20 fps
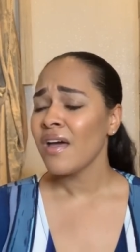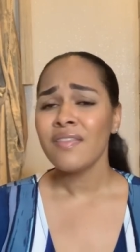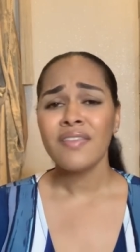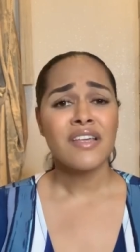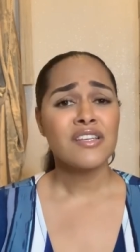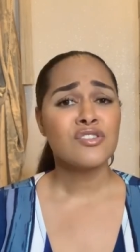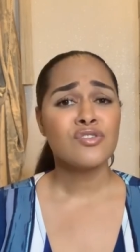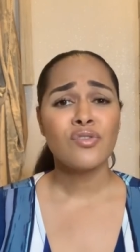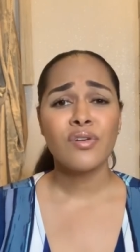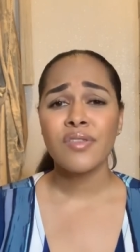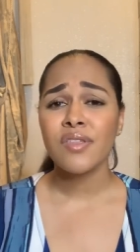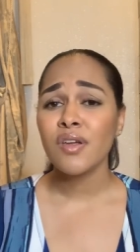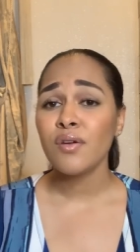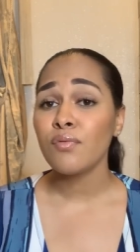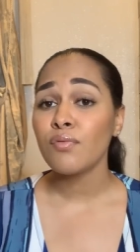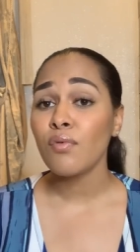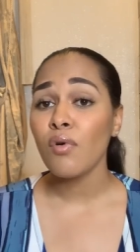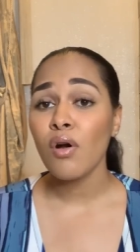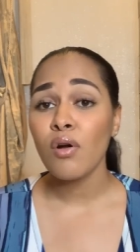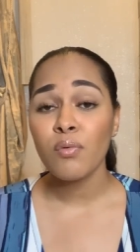there's
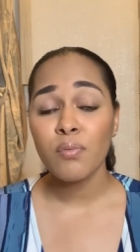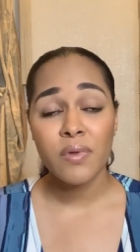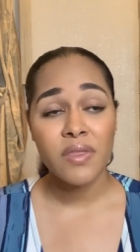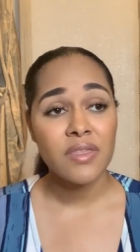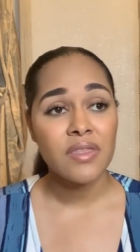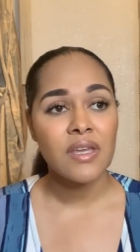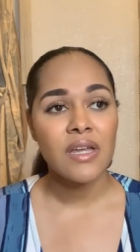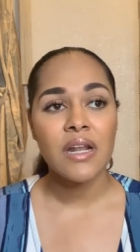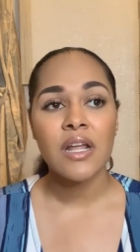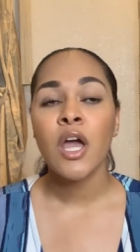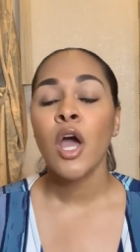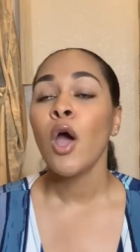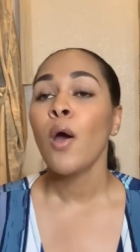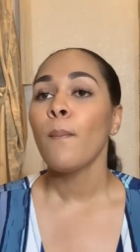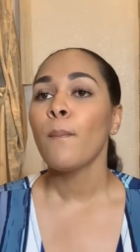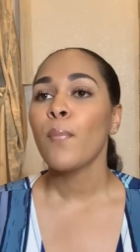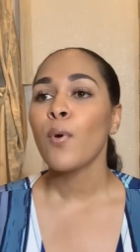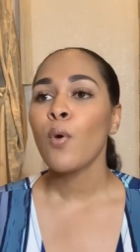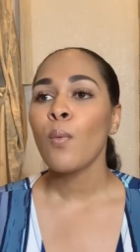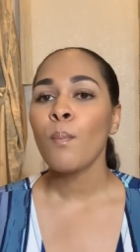nothing wrong with it
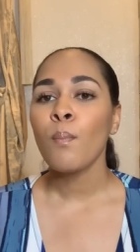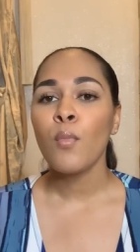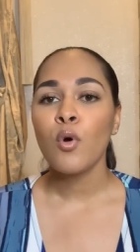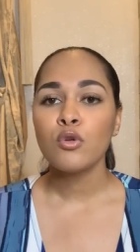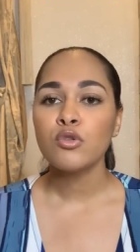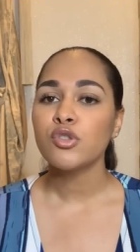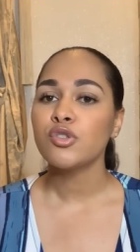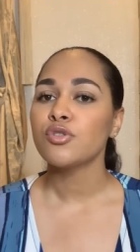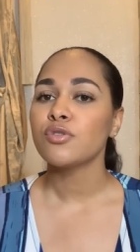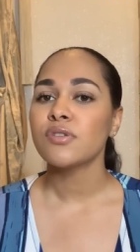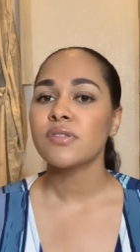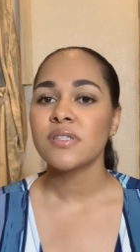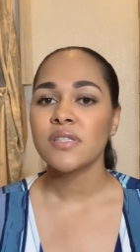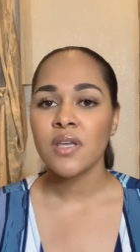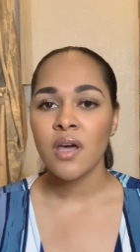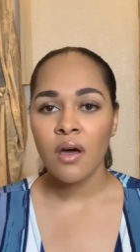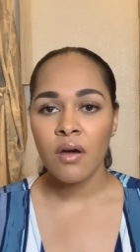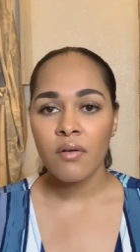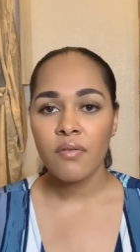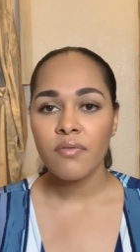promote
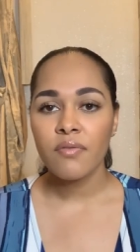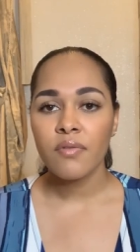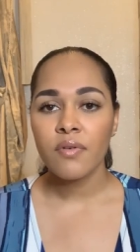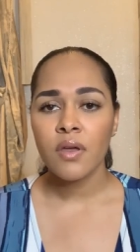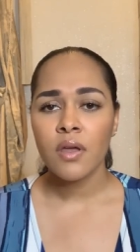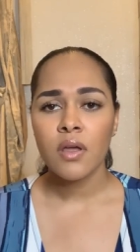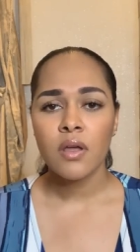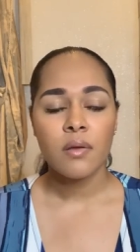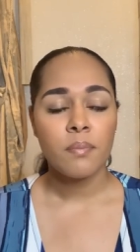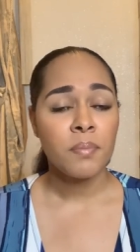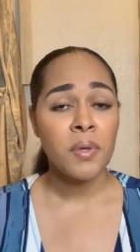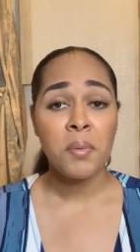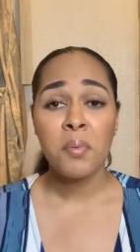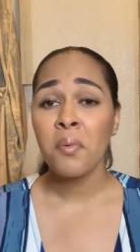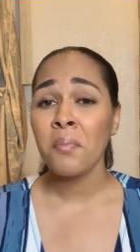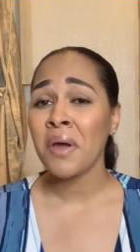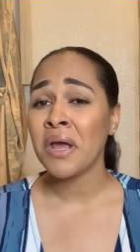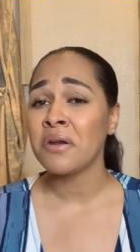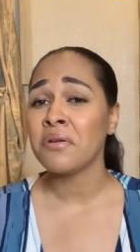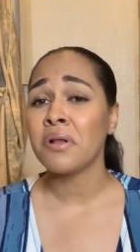yourself
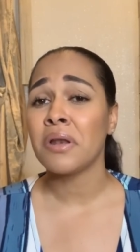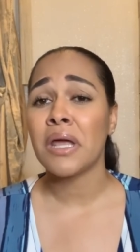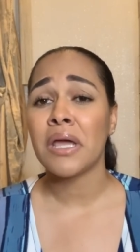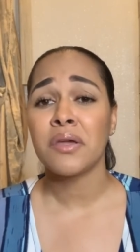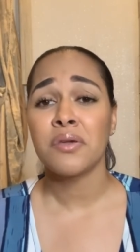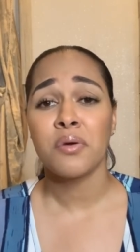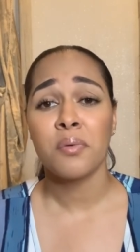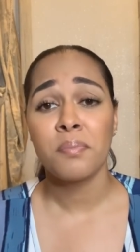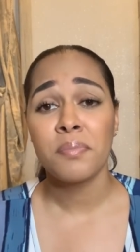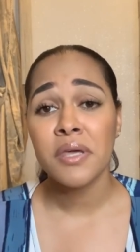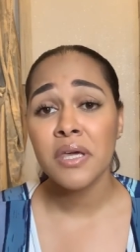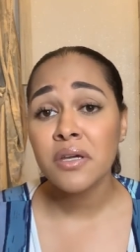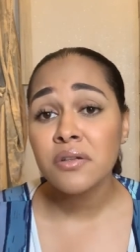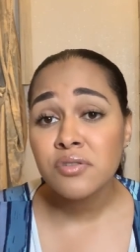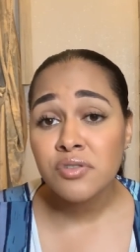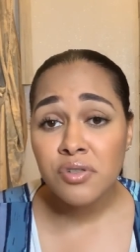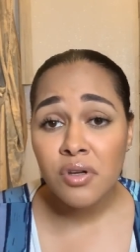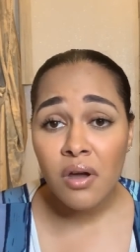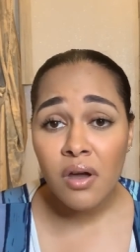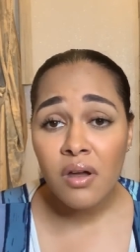people might not like your
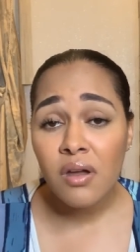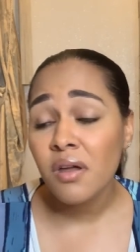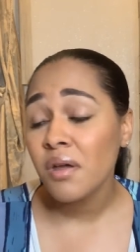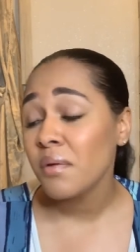picture